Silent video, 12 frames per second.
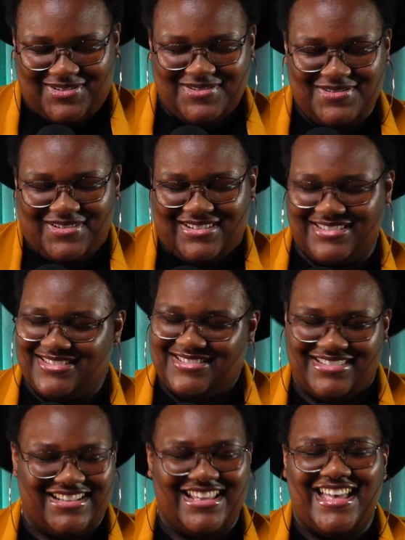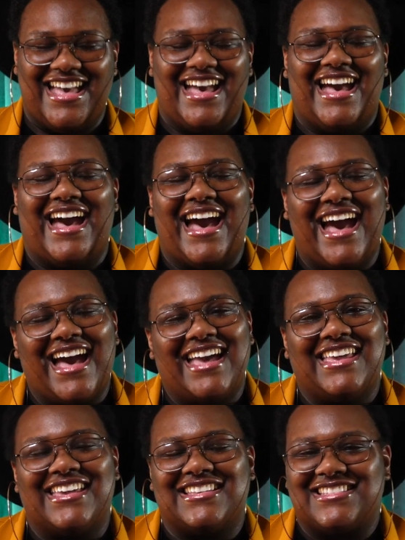Mm.
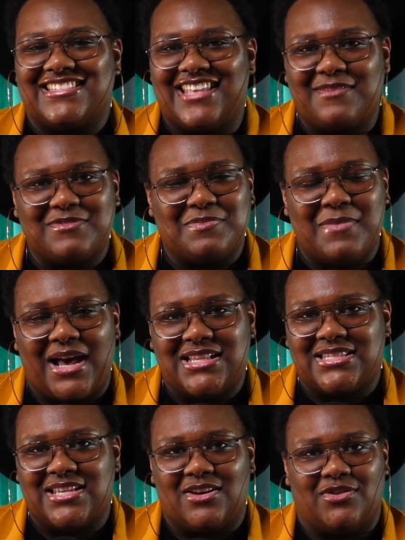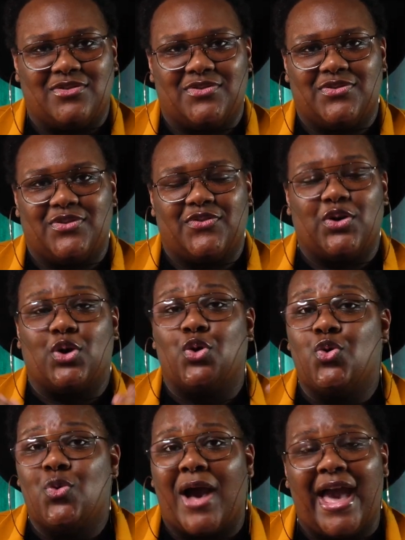I accept myself for
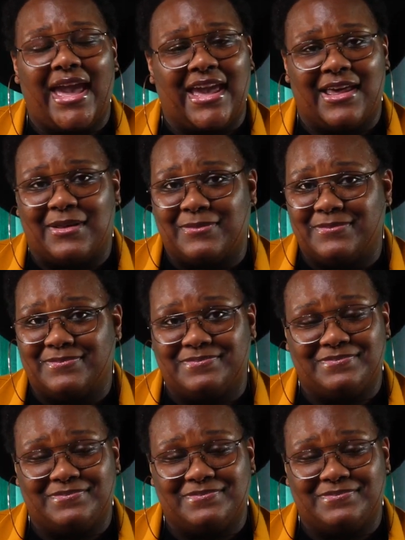who I am,